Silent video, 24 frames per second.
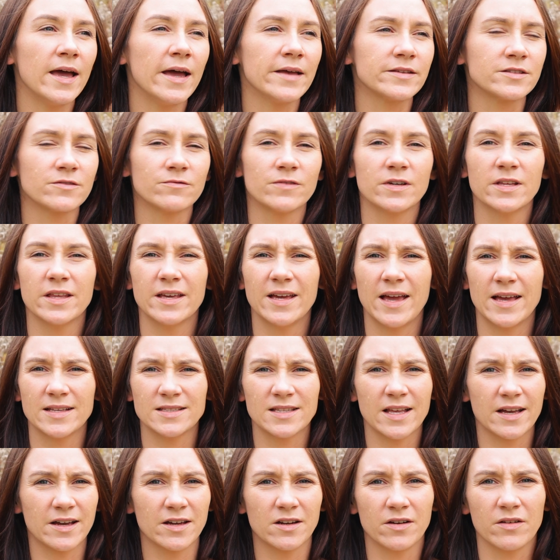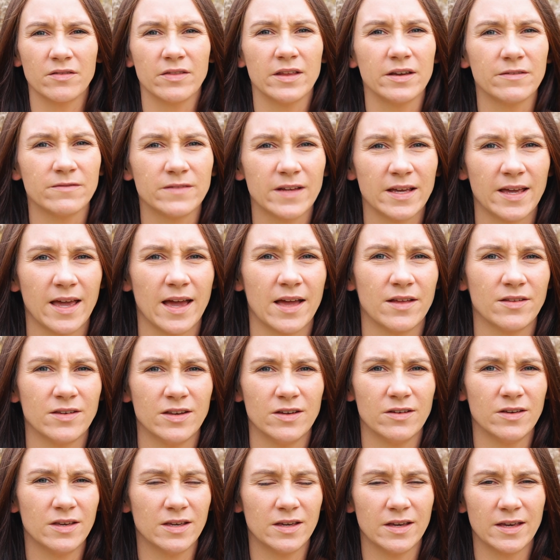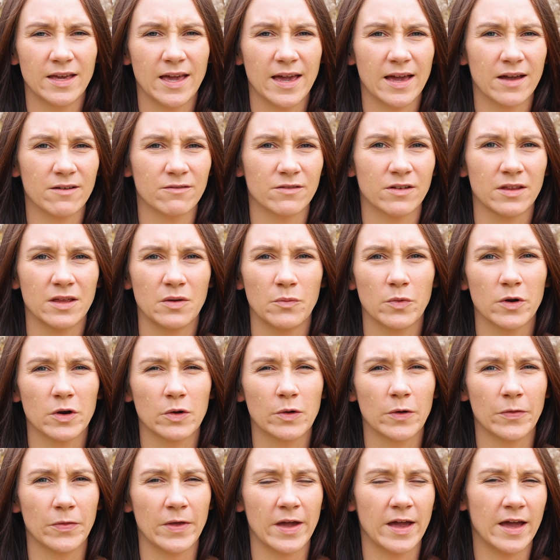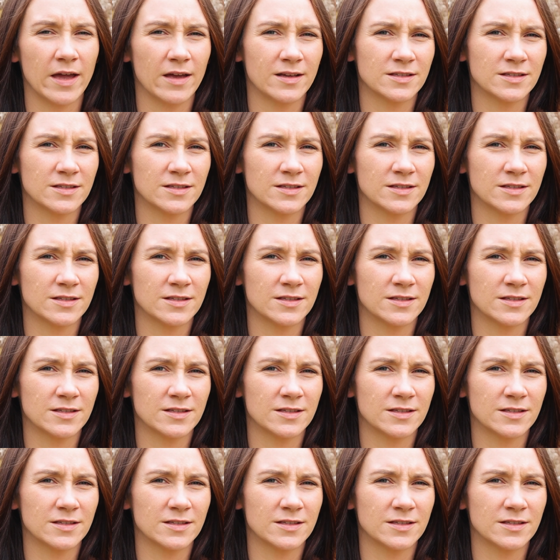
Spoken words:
it's not going to lift again. You can't really work with it.